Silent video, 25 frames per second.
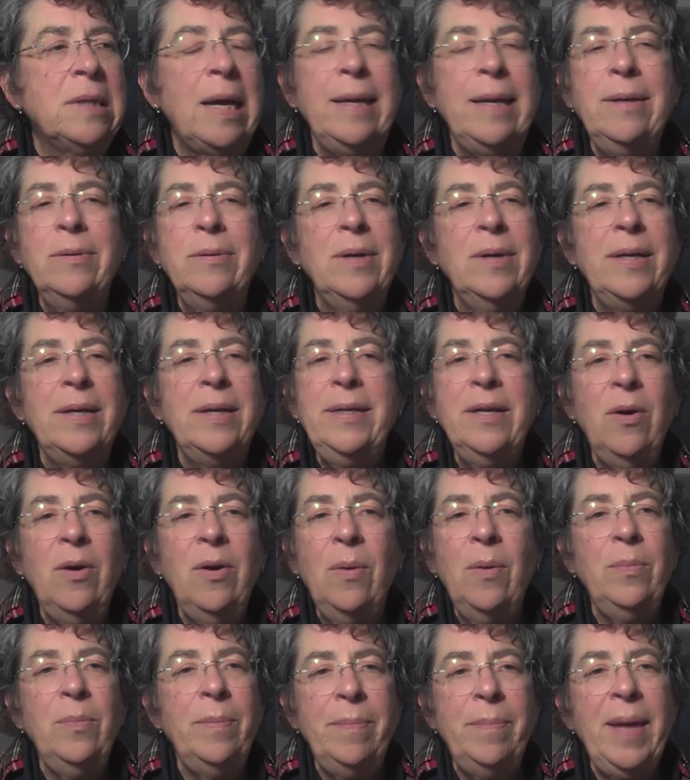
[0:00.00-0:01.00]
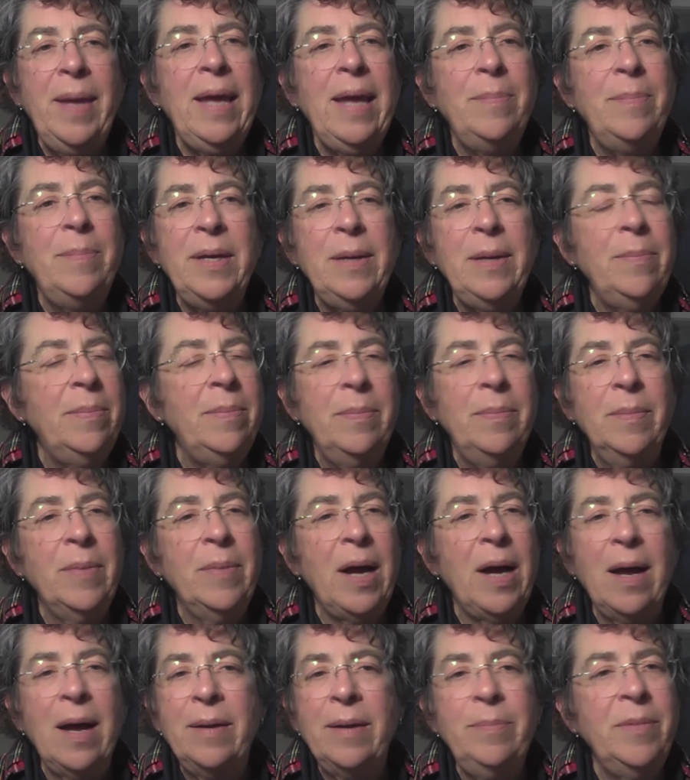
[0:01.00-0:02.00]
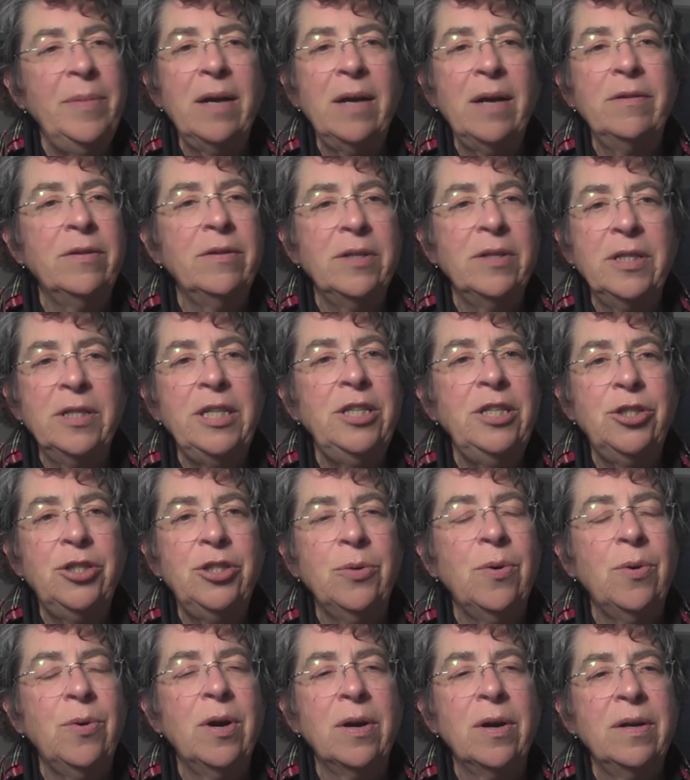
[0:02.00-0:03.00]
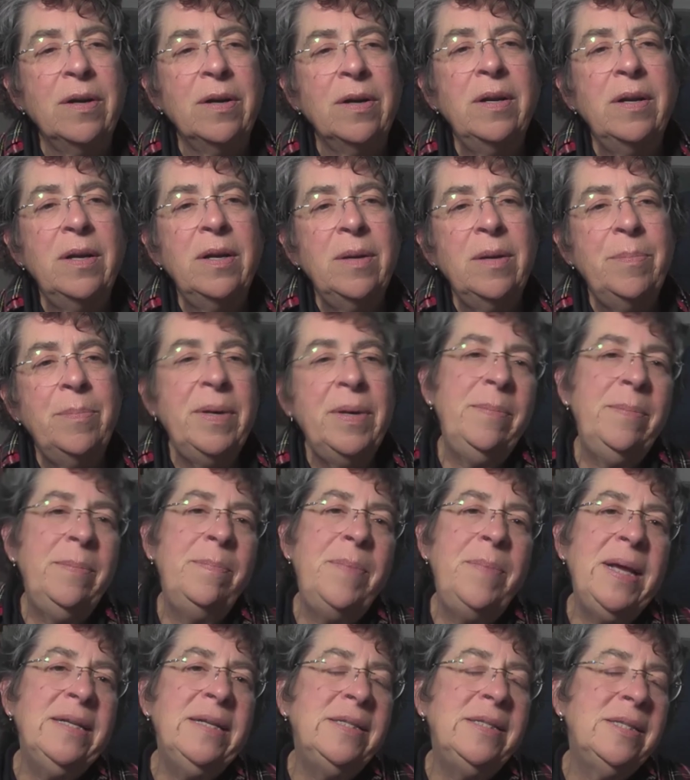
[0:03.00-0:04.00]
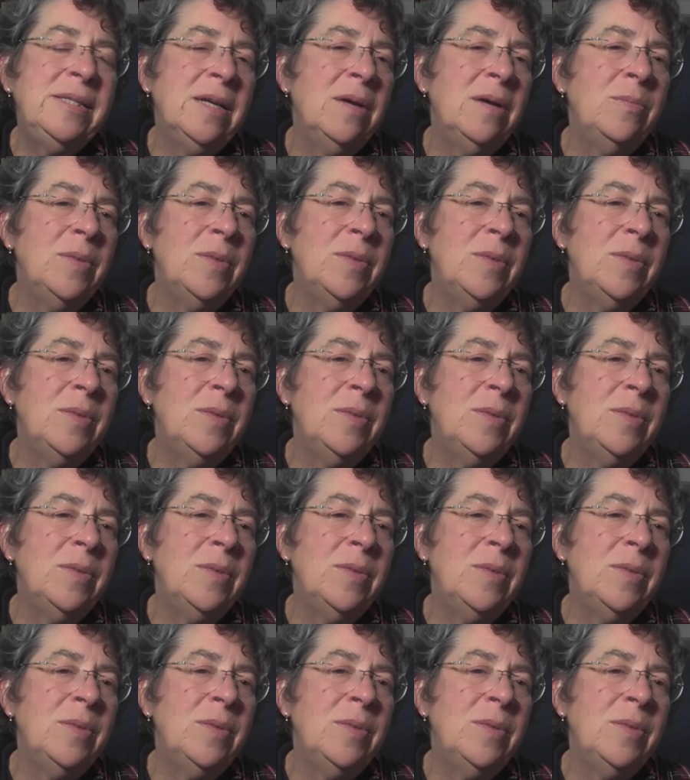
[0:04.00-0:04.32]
I don't, you know, maybe I'm not really sure, but based